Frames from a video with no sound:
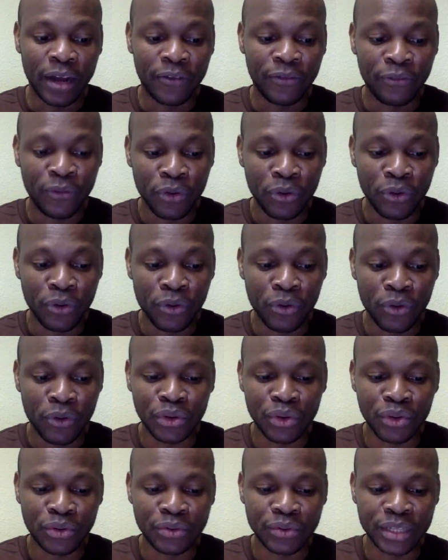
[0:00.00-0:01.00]
focus
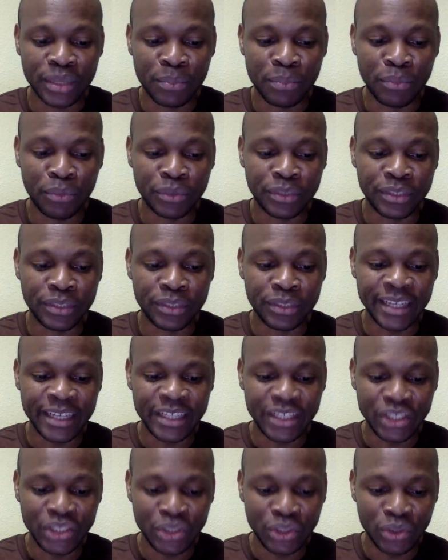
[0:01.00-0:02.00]
on the
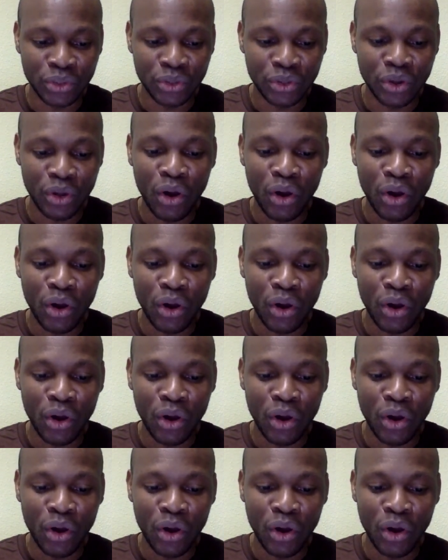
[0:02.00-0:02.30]
protection